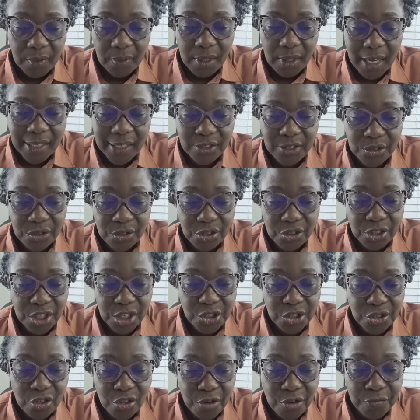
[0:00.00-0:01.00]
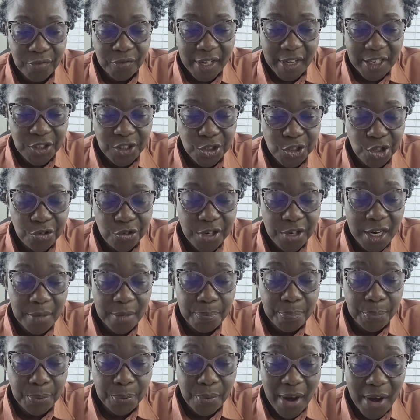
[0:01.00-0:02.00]
Association of
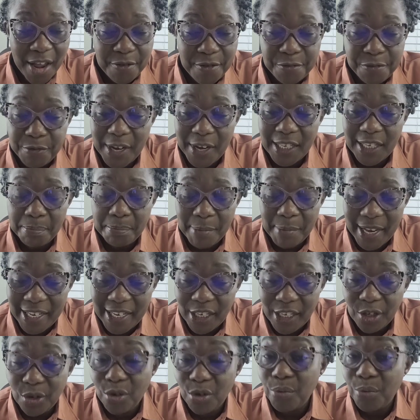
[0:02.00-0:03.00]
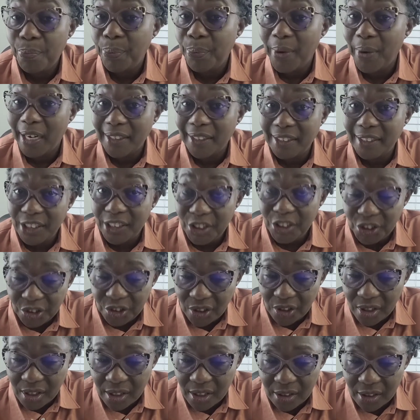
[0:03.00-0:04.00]
Nigerian Private Medical
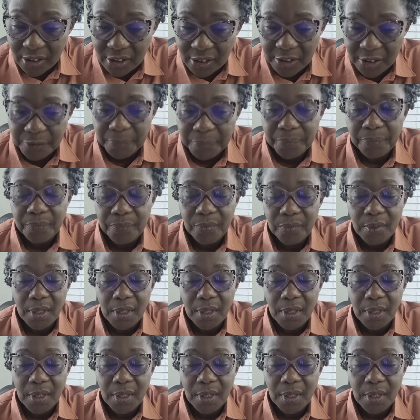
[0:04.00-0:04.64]
Practitioners,